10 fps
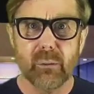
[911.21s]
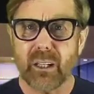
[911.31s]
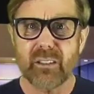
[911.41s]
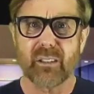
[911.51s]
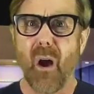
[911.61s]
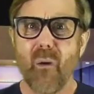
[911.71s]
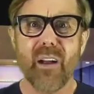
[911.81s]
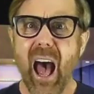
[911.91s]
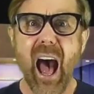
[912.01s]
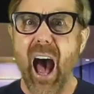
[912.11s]
What's
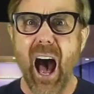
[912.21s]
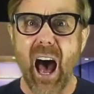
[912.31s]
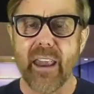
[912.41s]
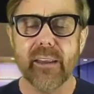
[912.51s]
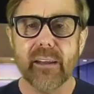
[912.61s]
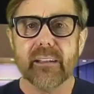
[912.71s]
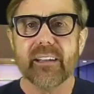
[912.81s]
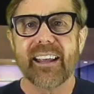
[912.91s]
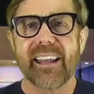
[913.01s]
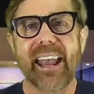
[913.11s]
going on?
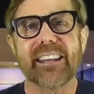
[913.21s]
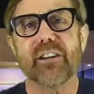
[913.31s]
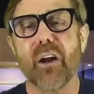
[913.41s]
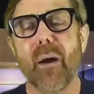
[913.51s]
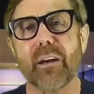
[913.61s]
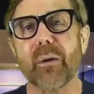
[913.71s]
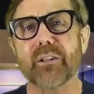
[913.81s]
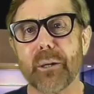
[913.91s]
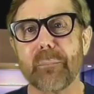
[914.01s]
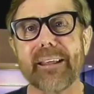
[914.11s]
And I don't
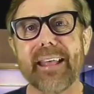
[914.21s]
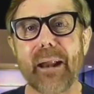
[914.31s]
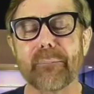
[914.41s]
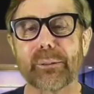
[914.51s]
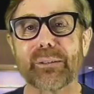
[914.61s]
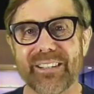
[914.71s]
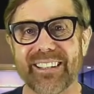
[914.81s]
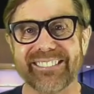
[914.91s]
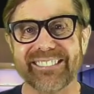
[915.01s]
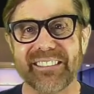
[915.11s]
want you to be that
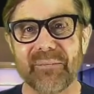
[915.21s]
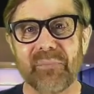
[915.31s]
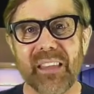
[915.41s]
person.